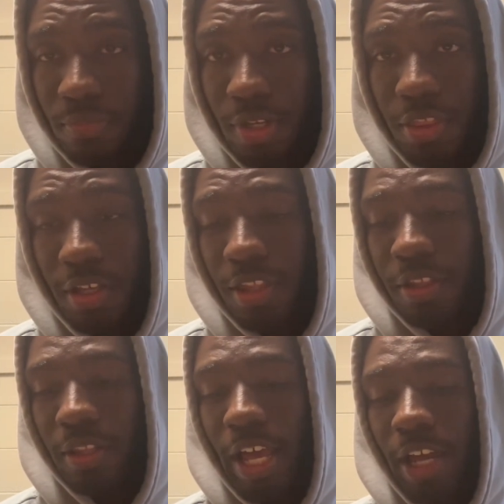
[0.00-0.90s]
and
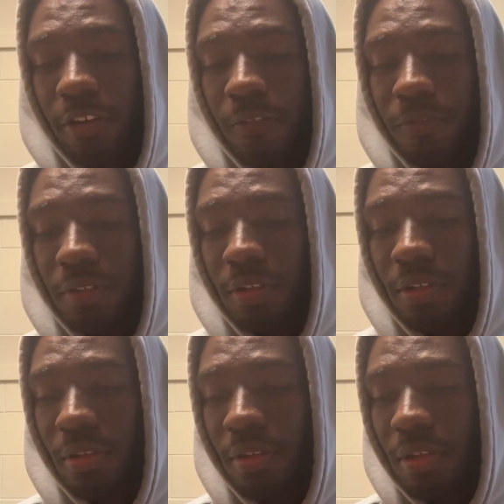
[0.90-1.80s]
the lack
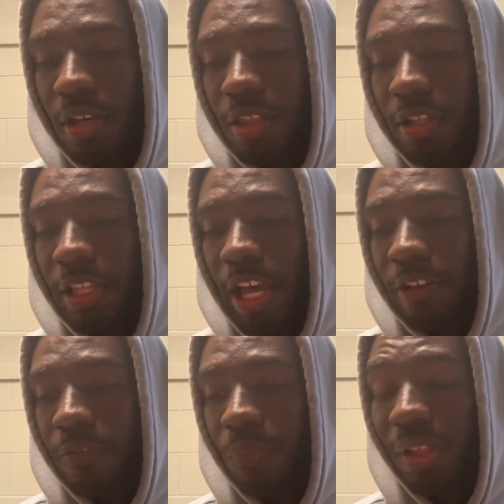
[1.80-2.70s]

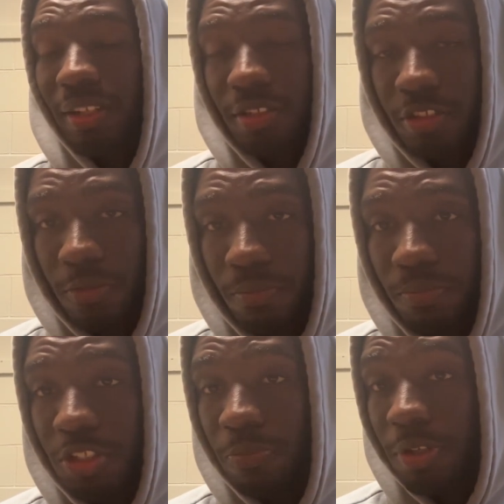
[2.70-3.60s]
of willingness
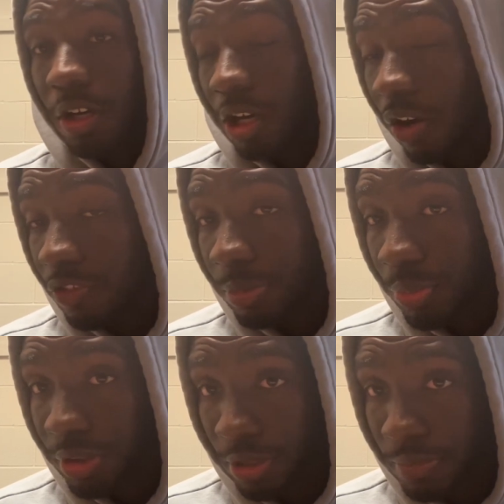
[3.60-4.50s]
to be uncomfortable
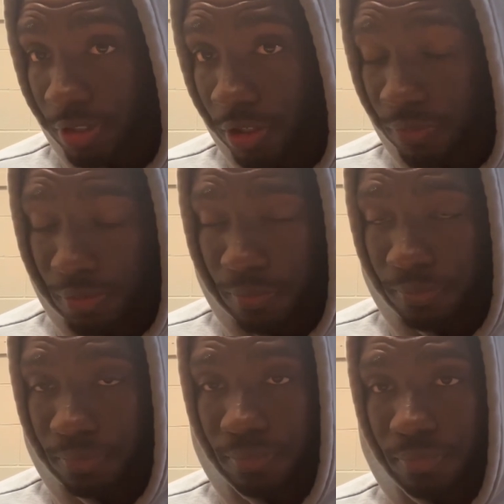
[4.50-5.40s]
with themselves,
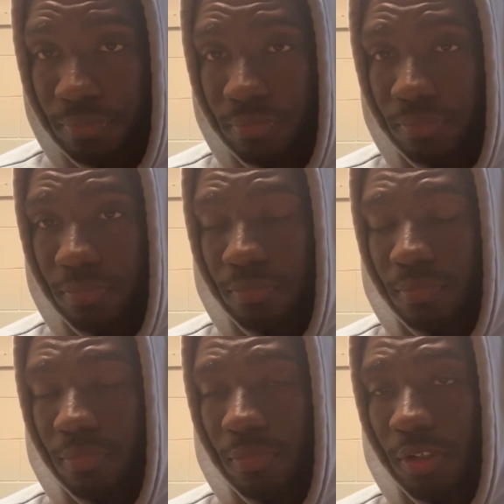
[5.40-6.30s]

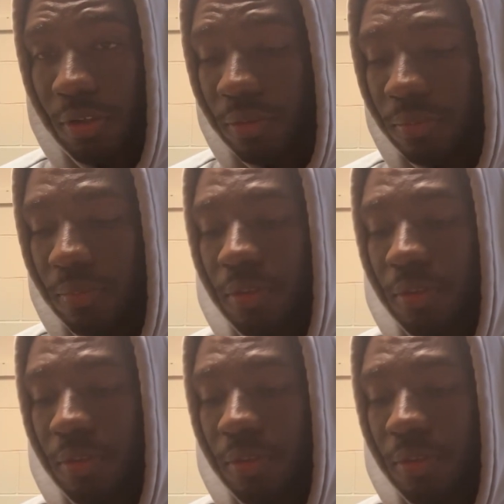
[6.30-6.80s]
you know?